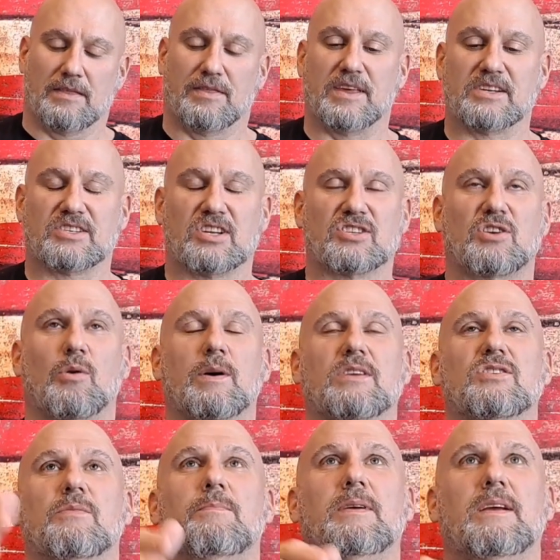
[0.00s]
This is going
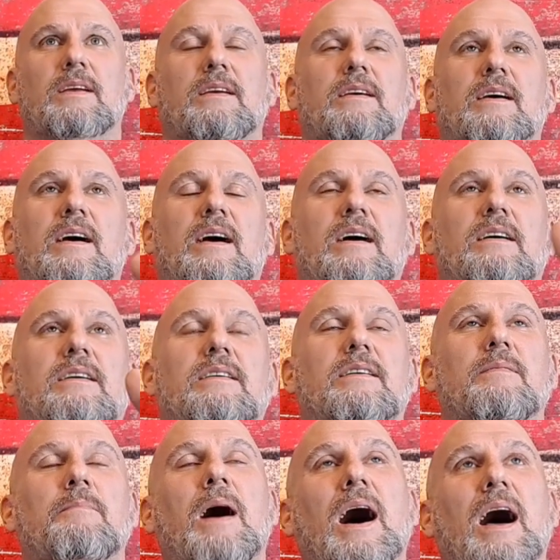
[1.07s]
to be
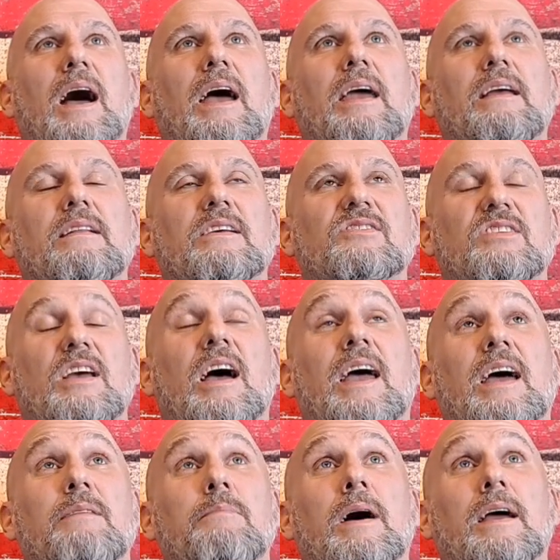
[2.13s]
my, let's see, I
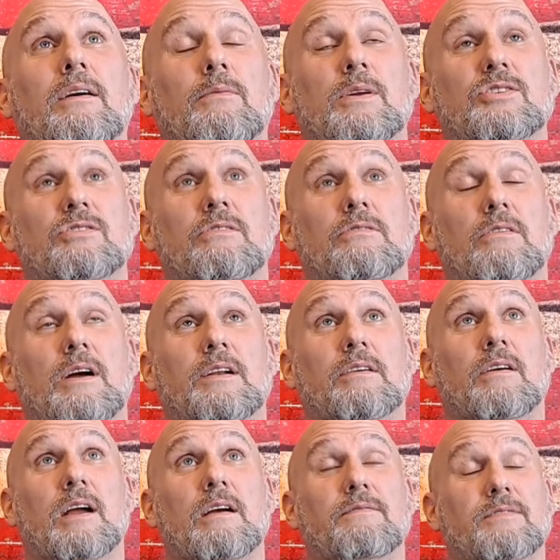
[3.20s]
had my original
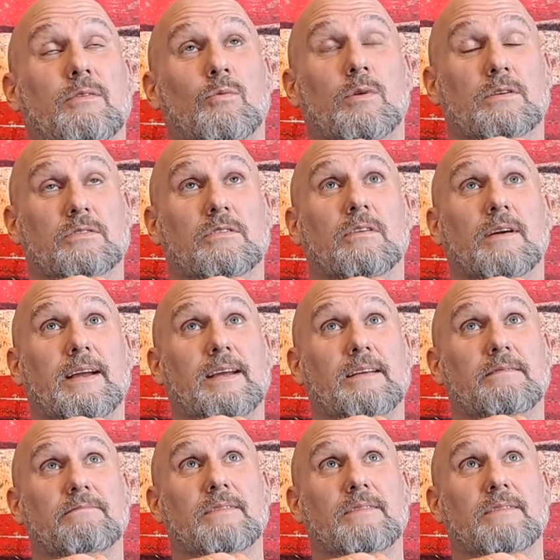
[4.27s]
chronograph that worked great,